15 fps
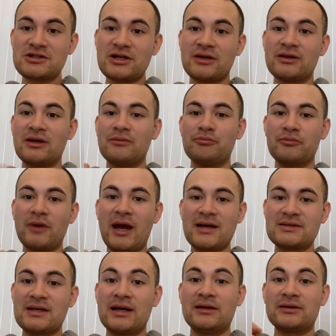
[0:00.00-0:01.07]
and then
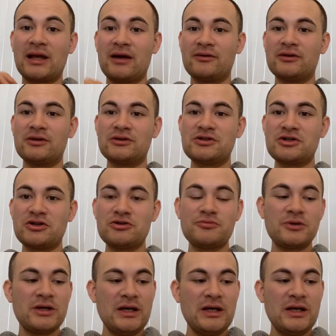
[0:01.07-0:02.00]
exhale down the tube.